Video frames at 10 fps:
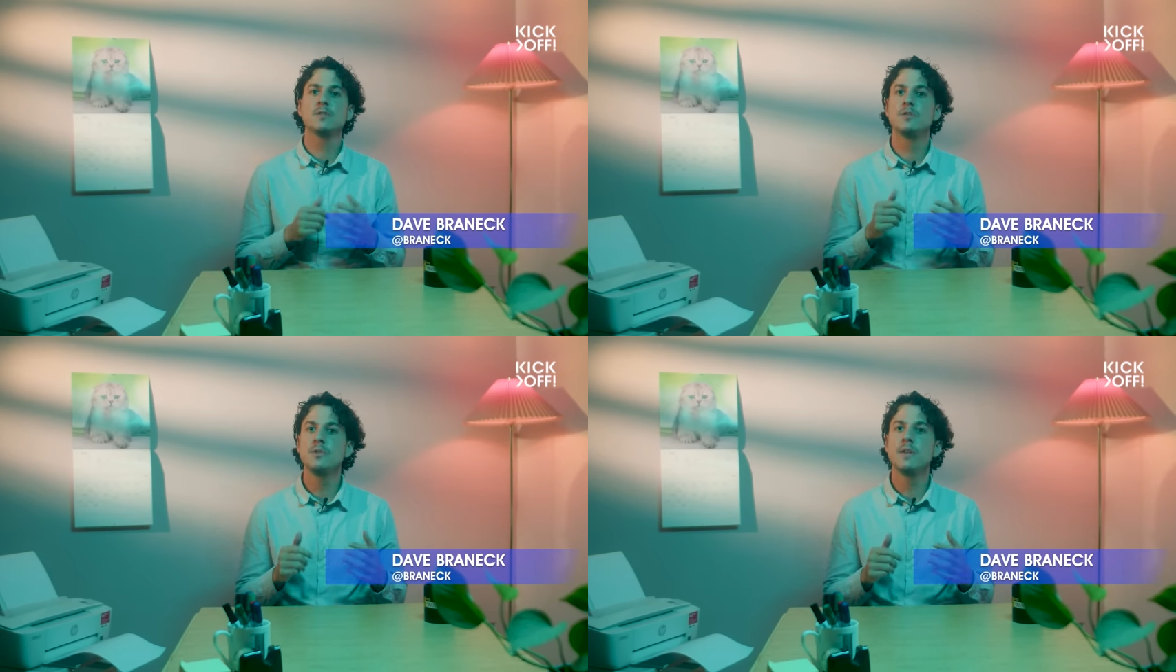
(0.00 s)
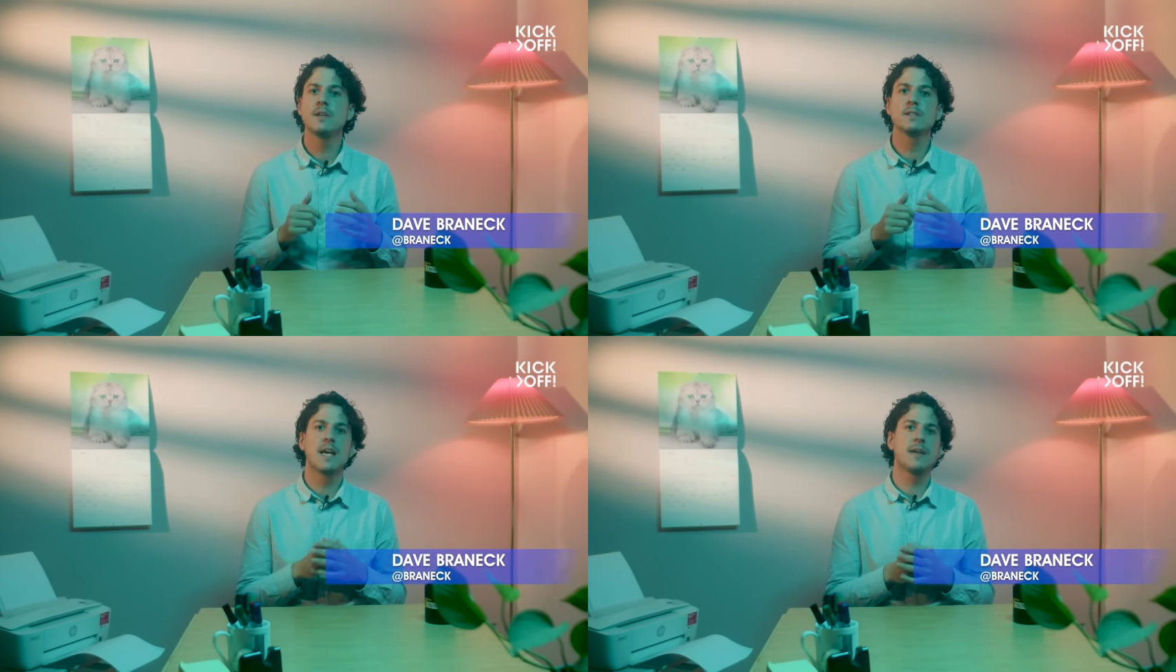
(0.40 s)
Two
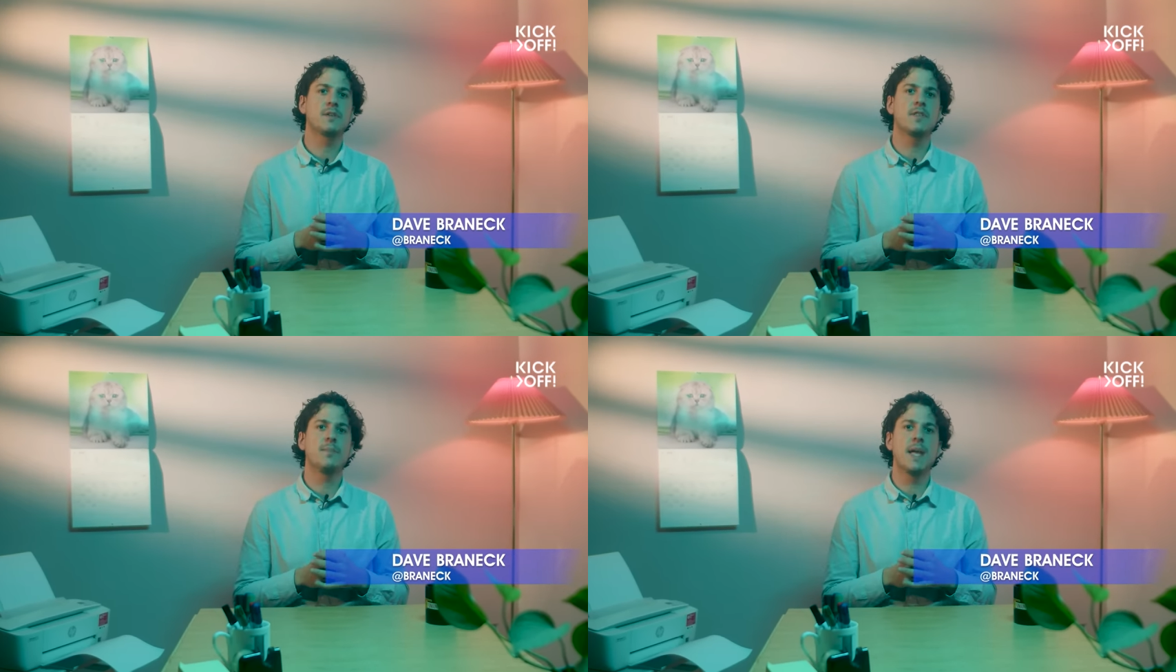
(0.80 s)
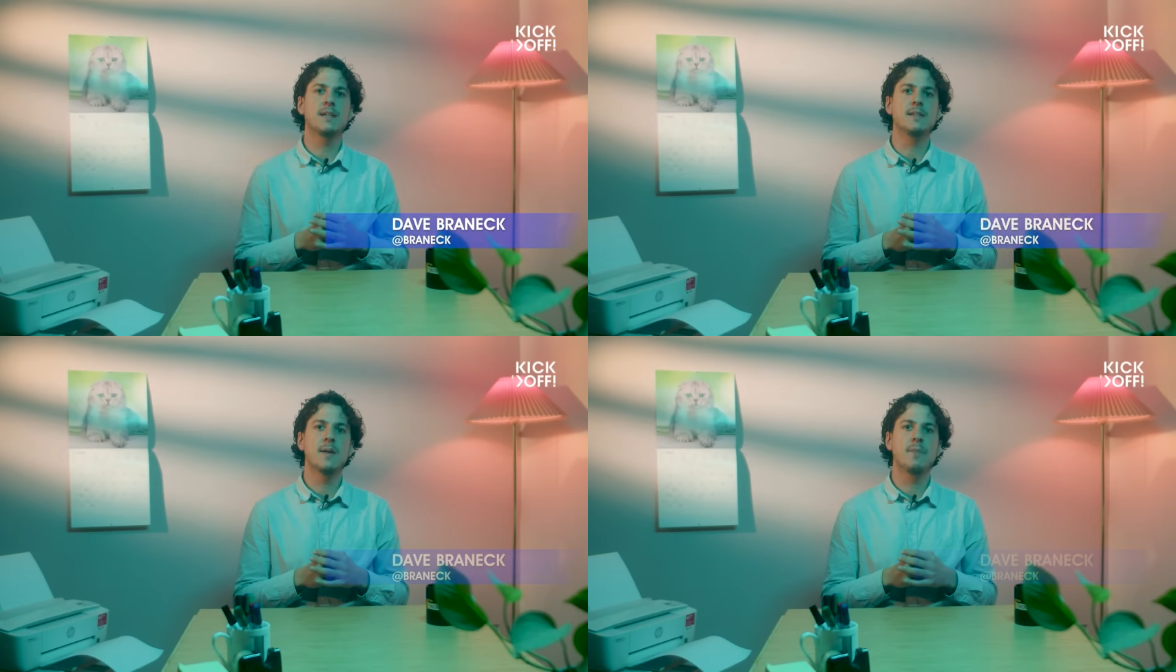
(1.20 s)
years after the
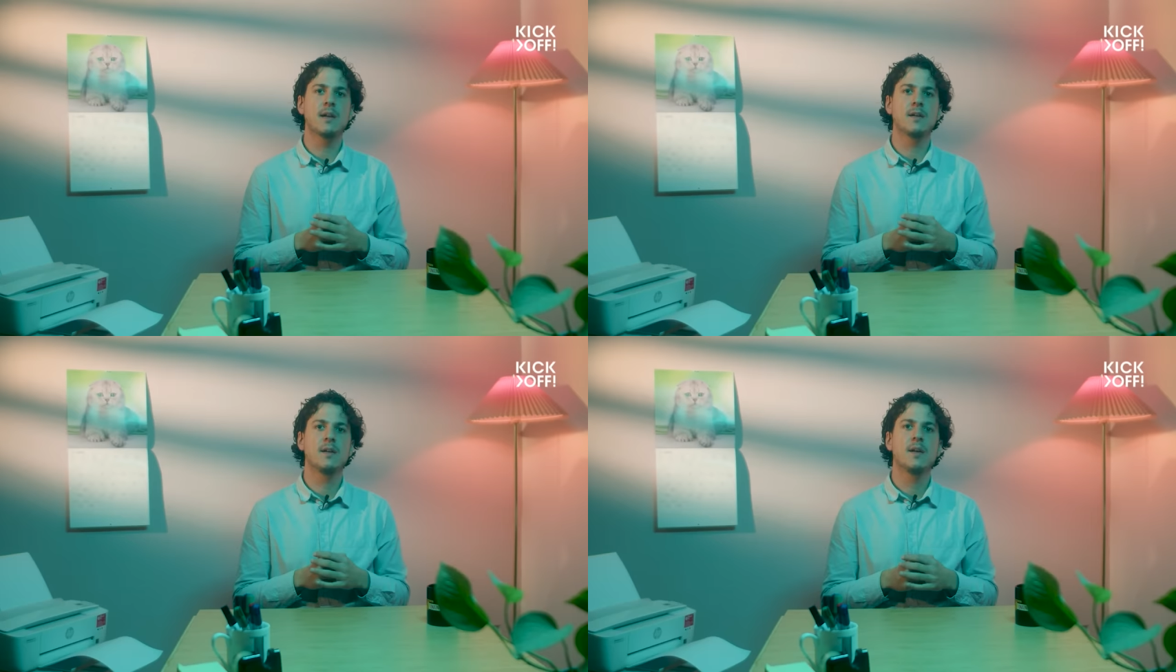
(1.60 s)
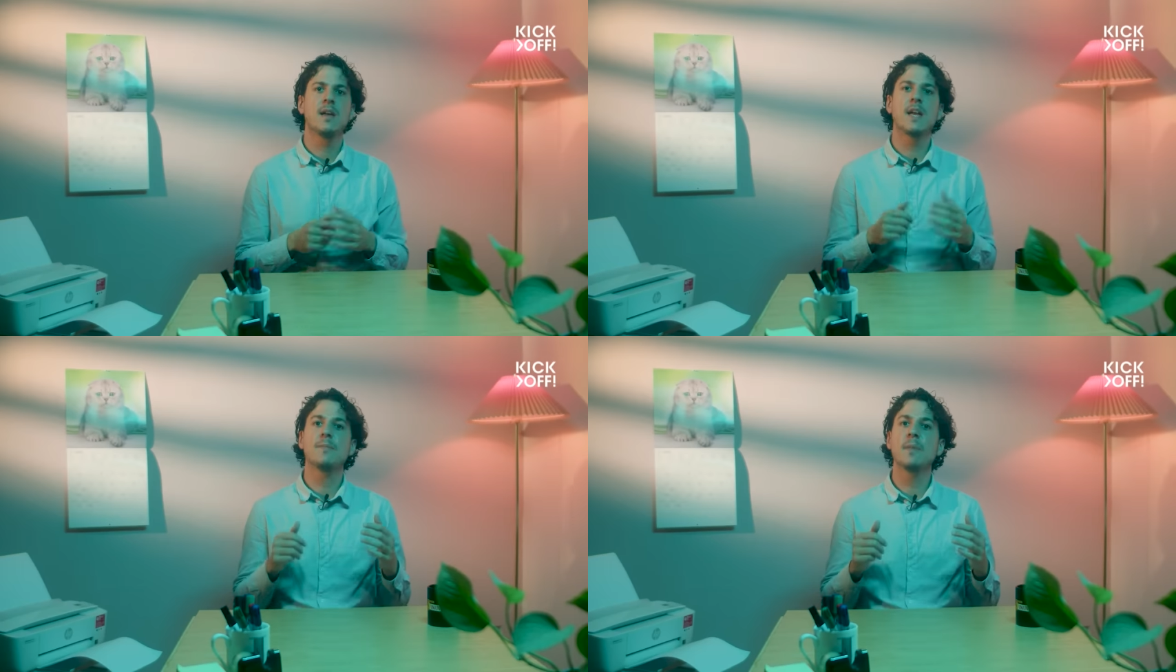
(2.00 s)
pandemic,
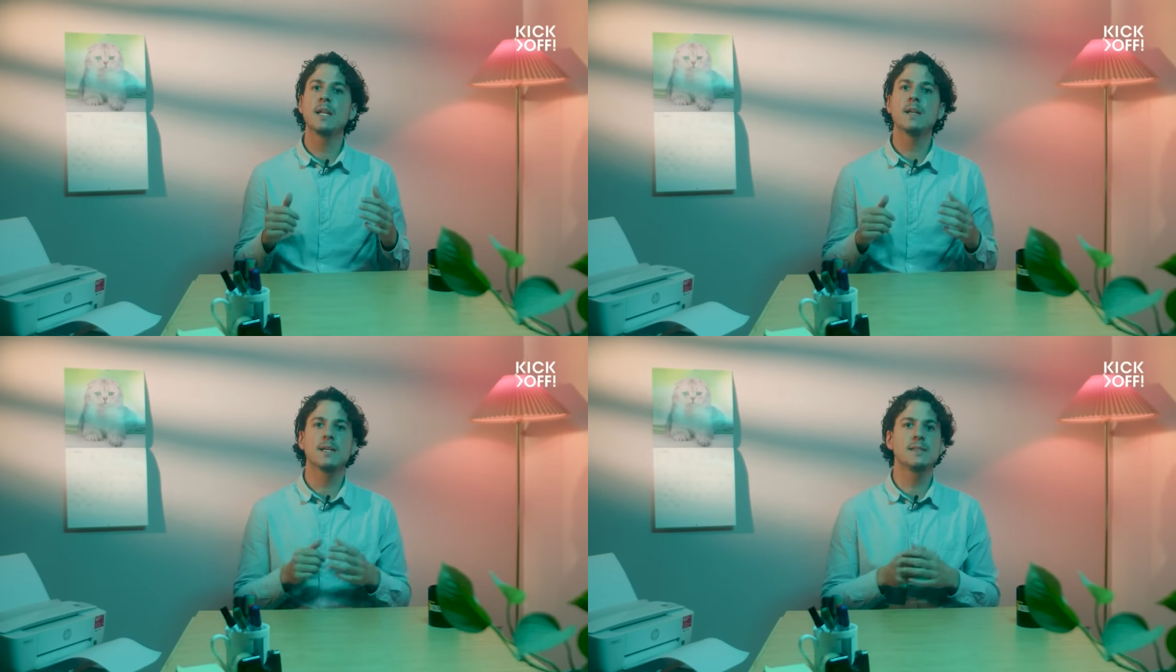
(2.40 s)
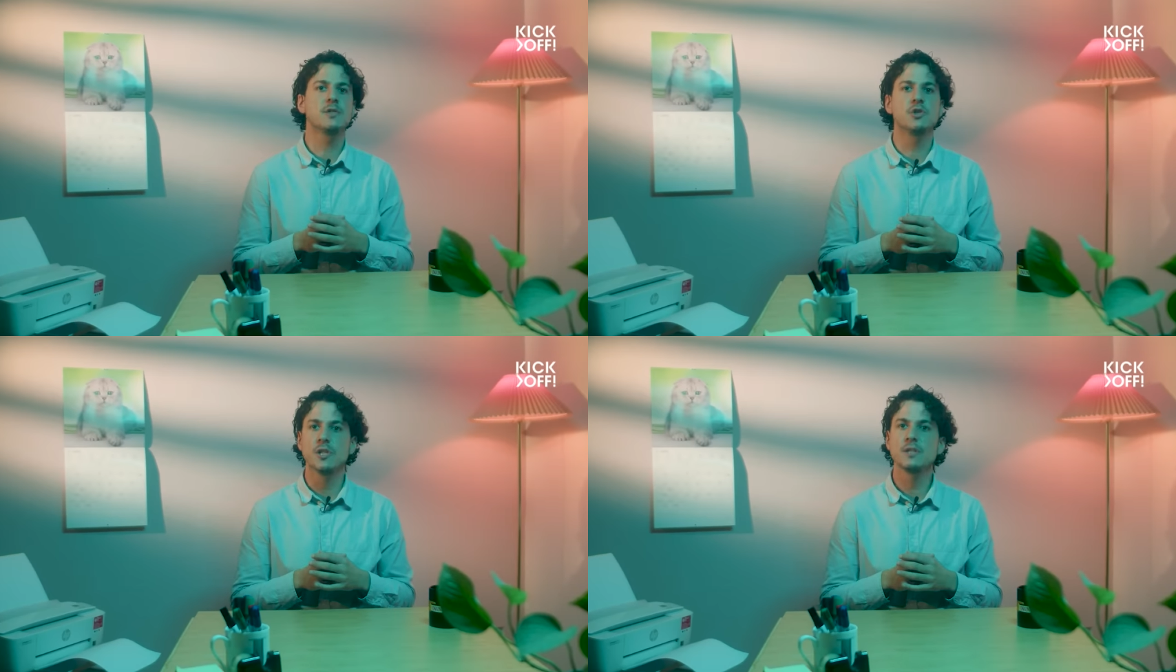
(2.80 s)
and money
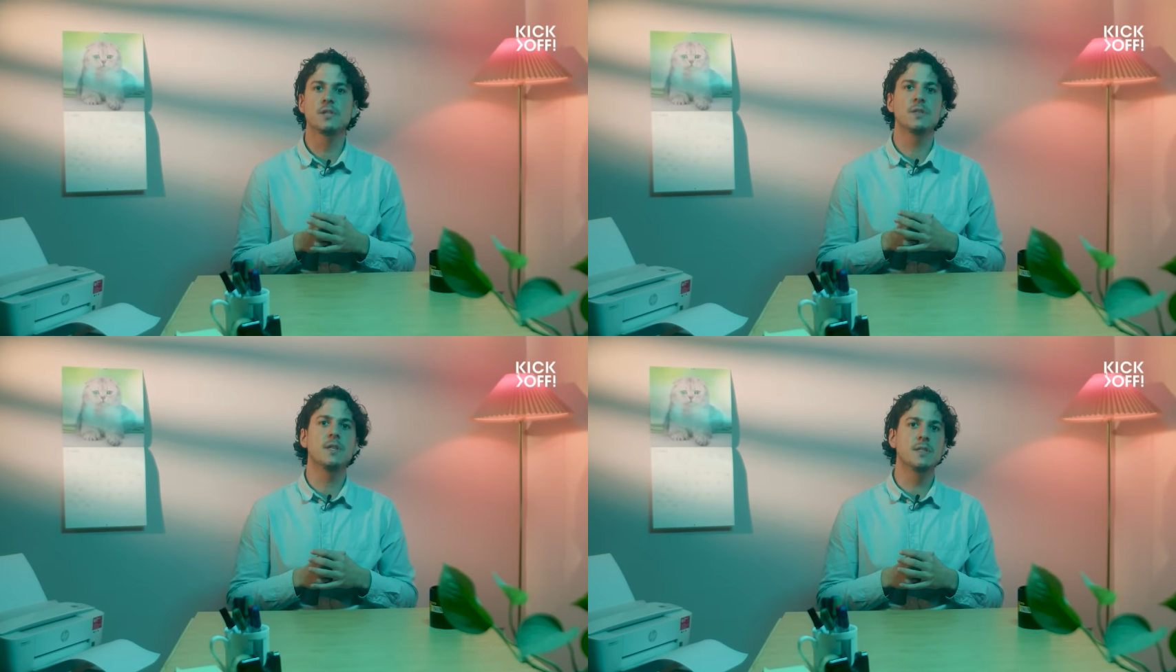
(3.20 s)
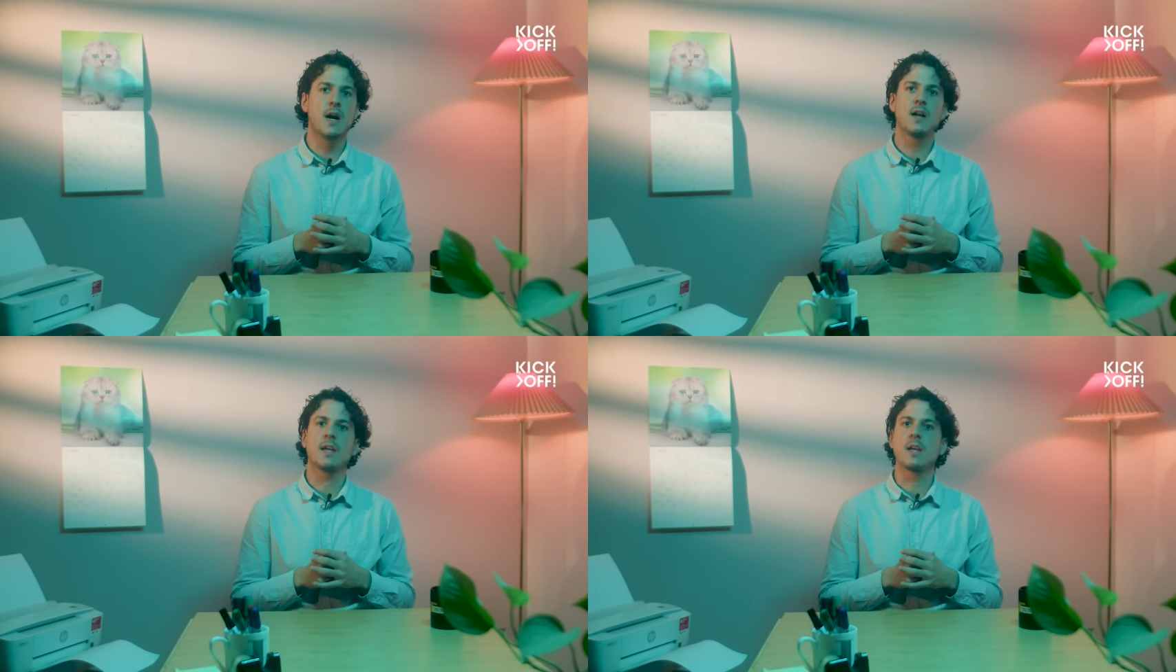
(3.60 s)
doesn't just do the
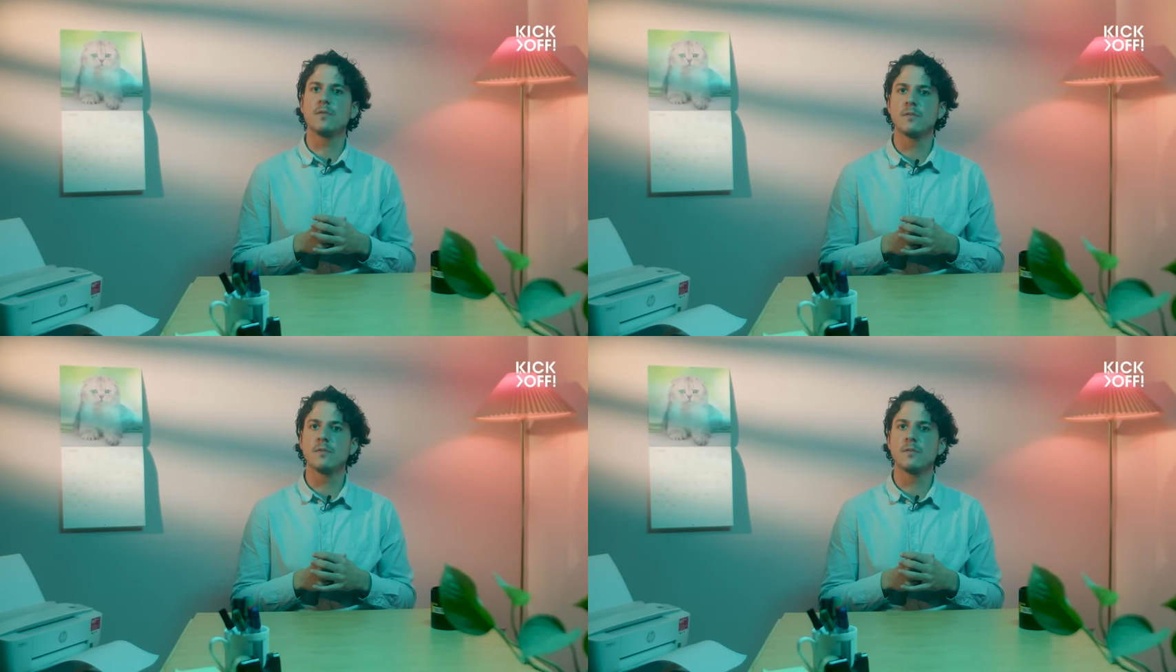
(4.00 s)
talking in